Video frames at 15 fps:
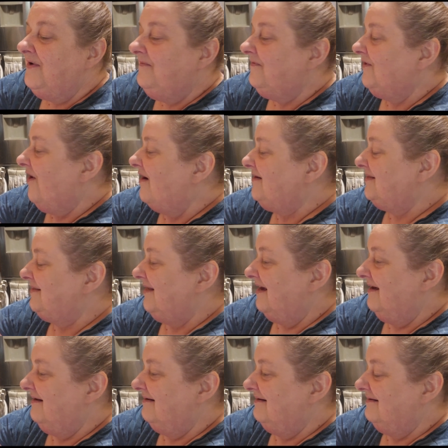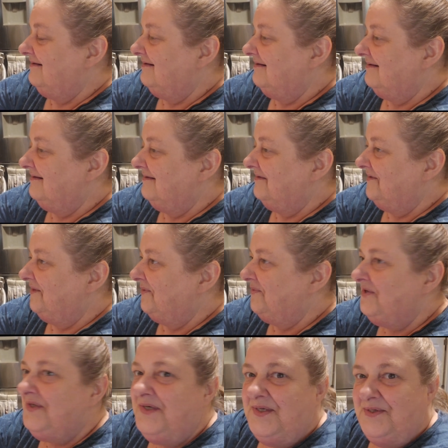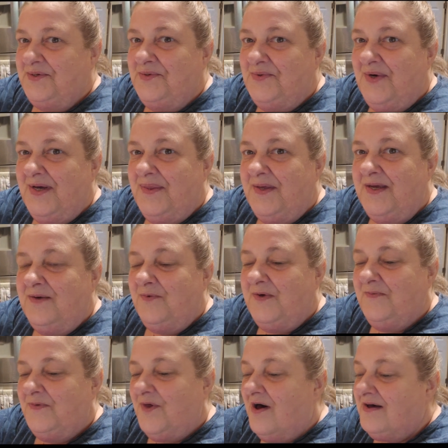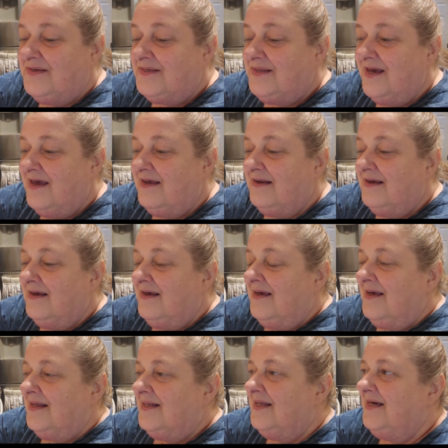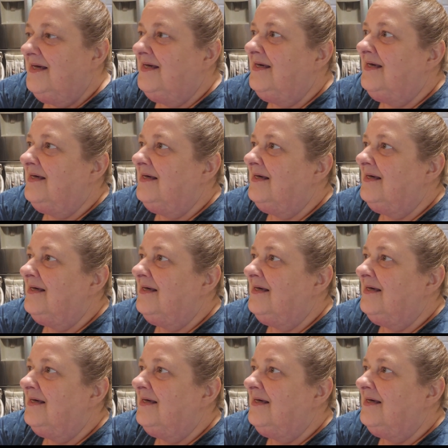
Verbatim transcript: we've lost that. I really do. I think we've lost that, like,